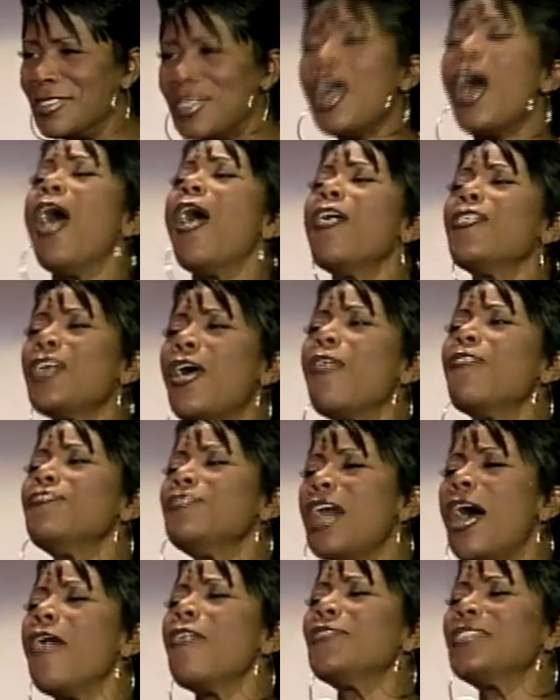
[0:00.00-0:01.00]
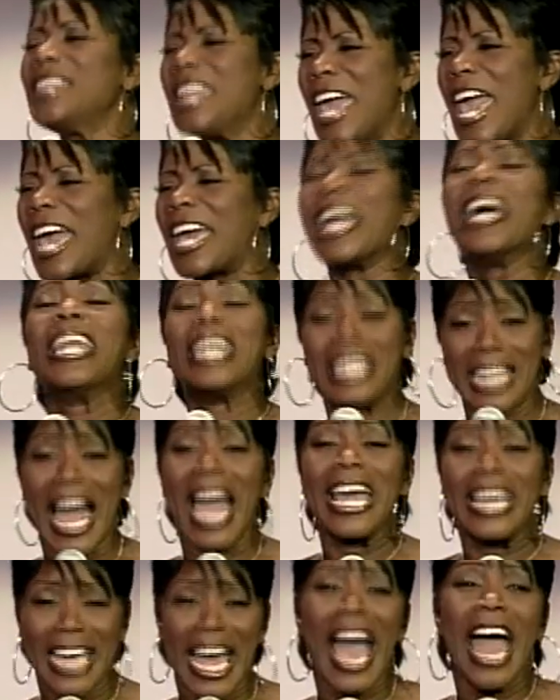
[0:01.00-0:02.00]
Y'all don't know dick
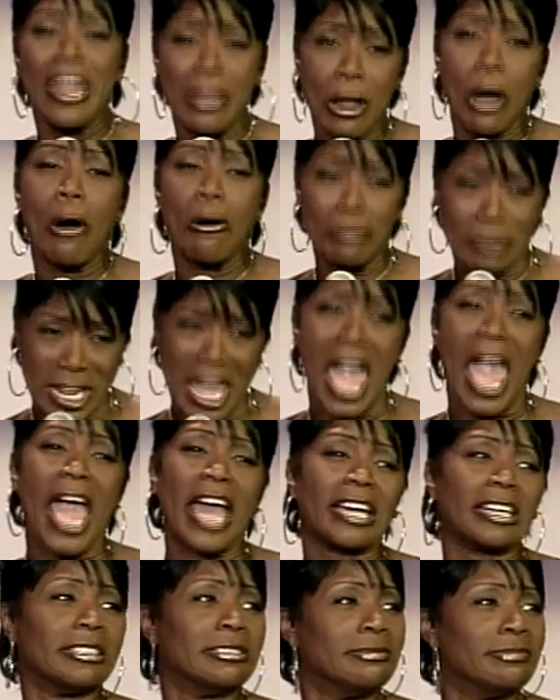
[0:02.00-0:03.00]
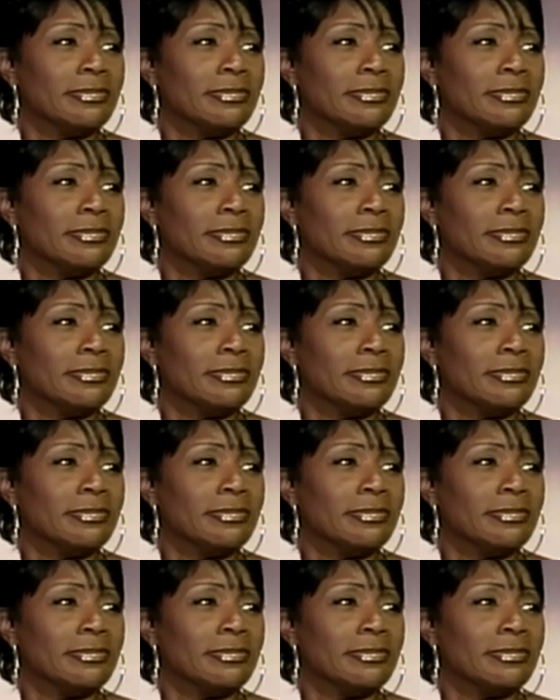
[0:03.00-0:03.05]
like I know dick.